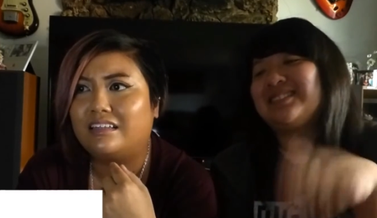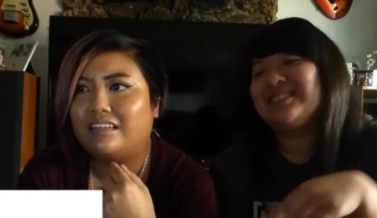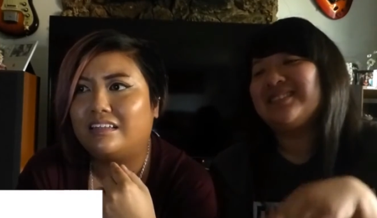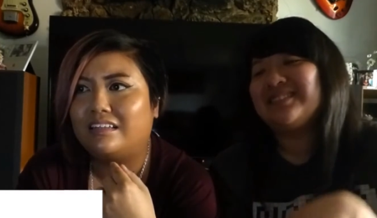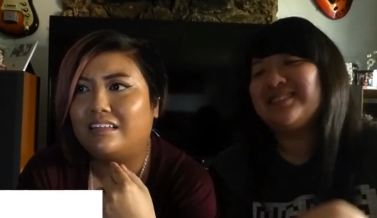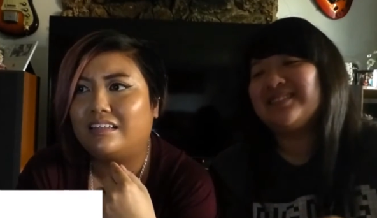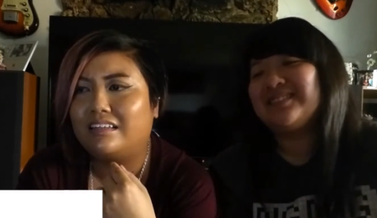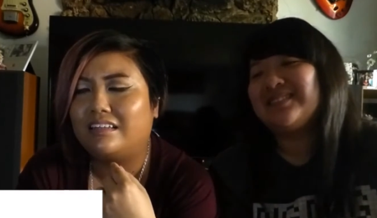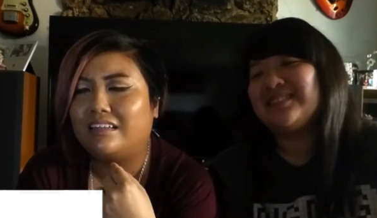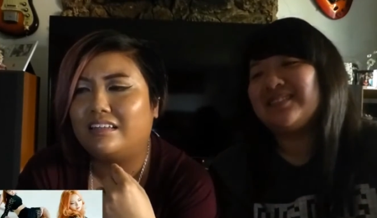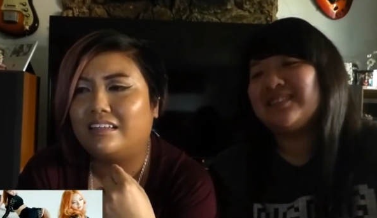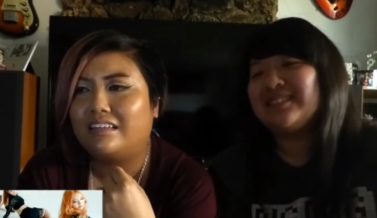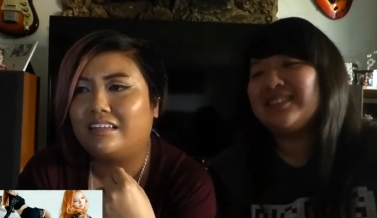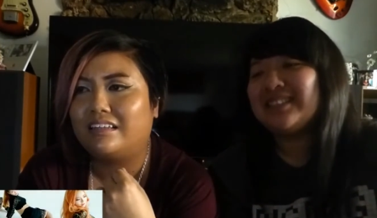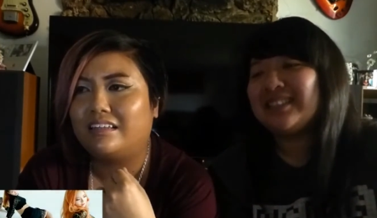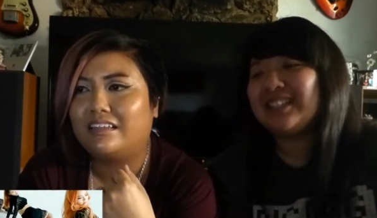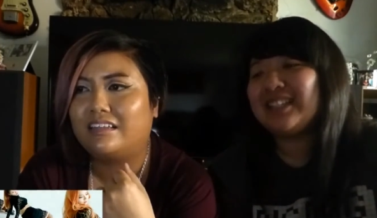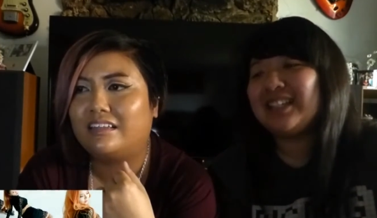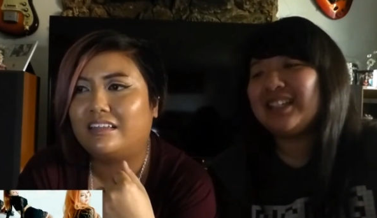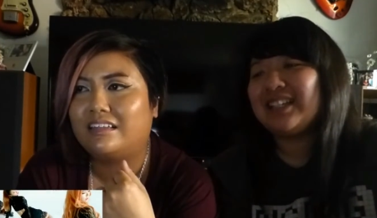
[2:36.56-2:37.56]

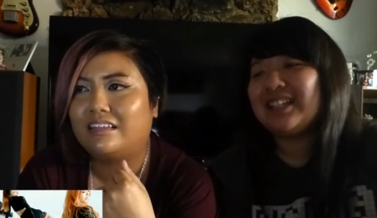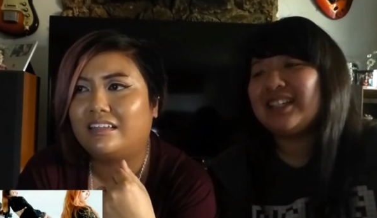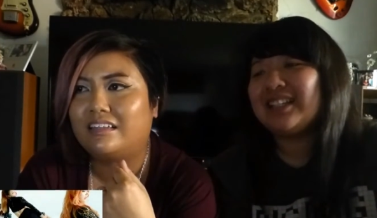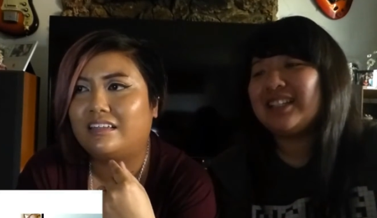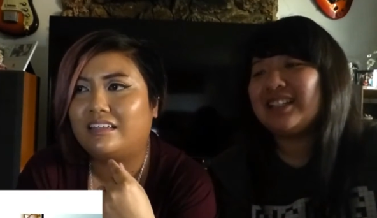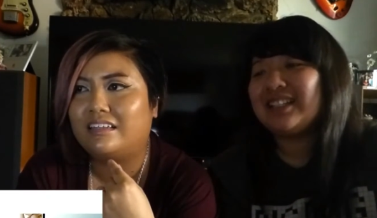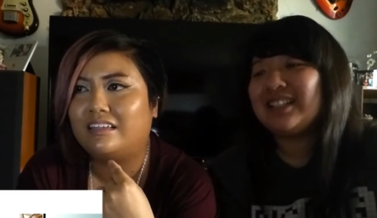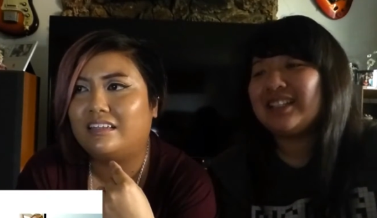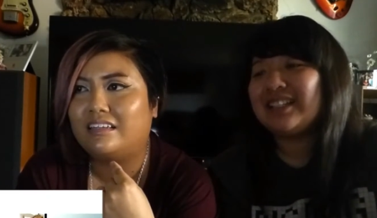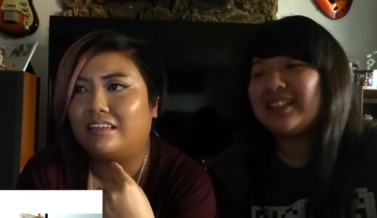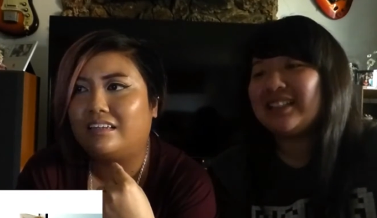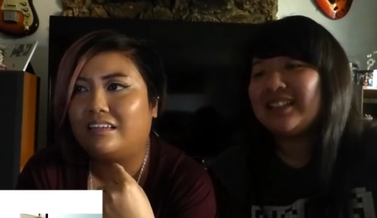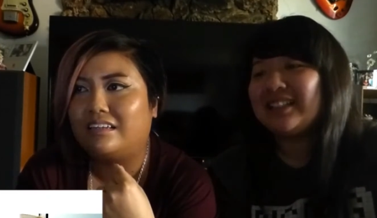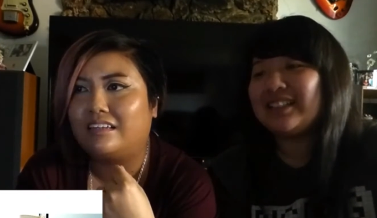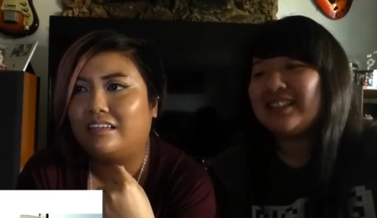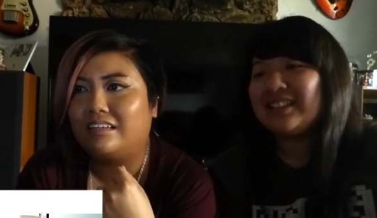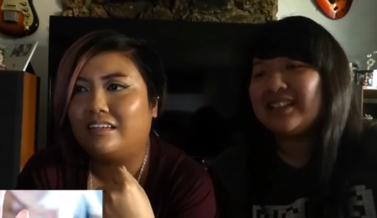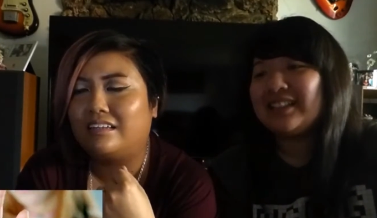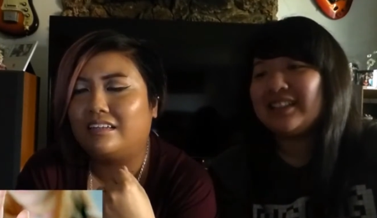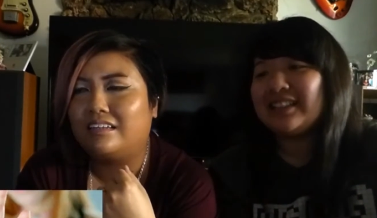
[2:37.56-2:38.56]

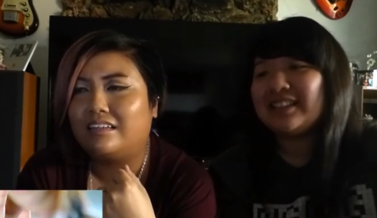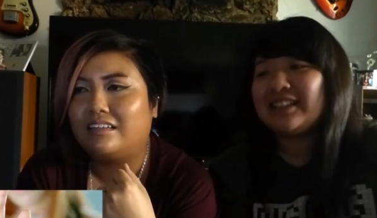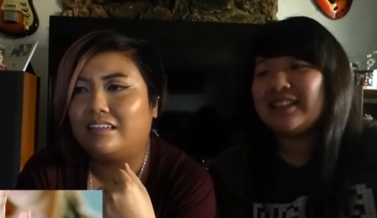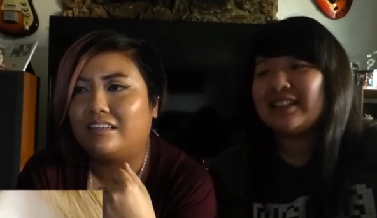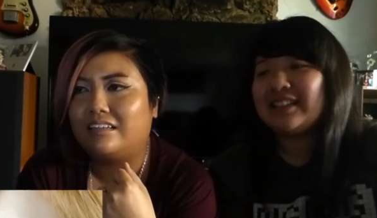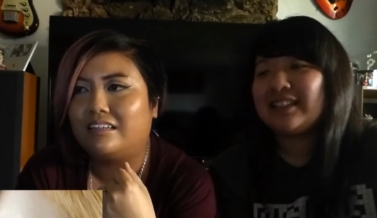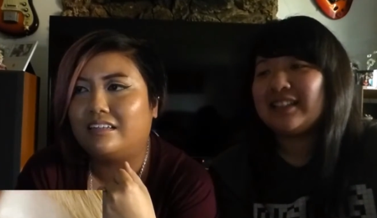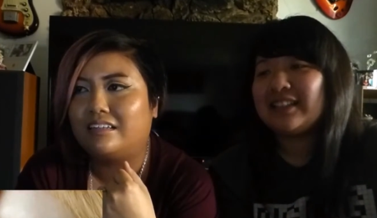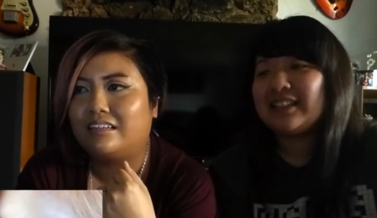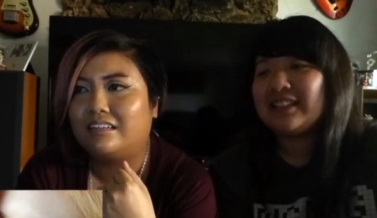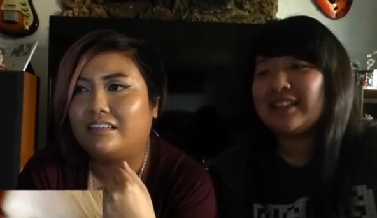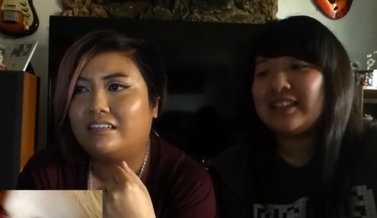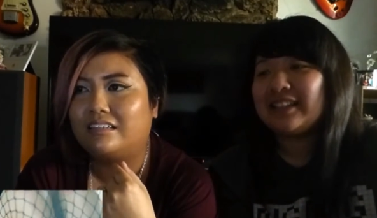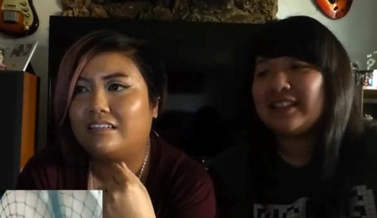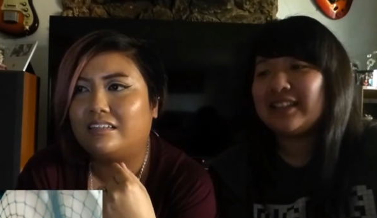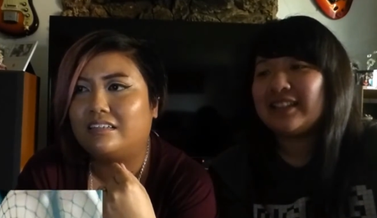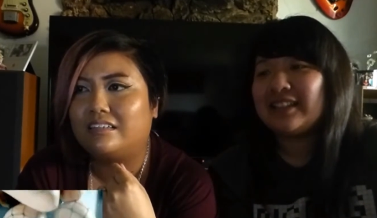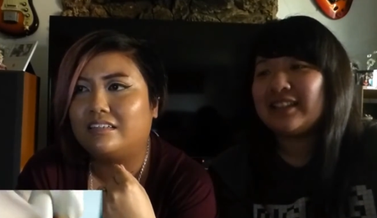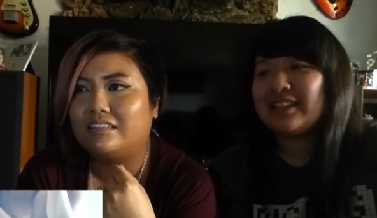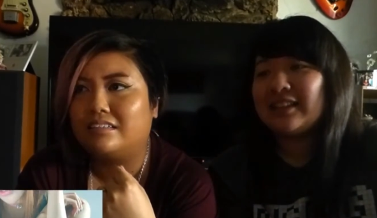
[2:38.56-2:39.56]

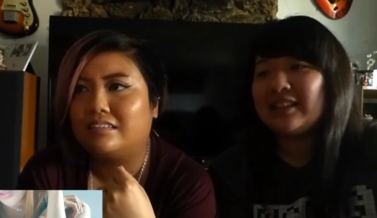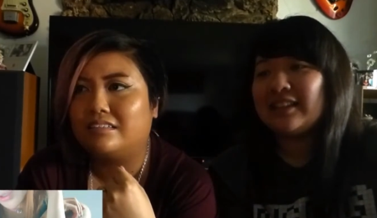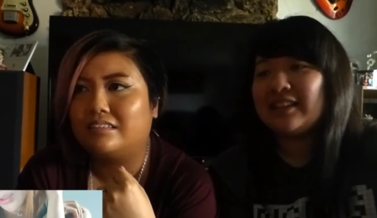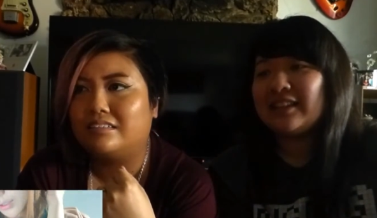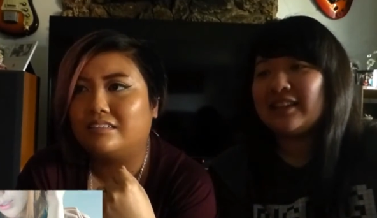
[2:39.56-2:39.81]
Nothing is said.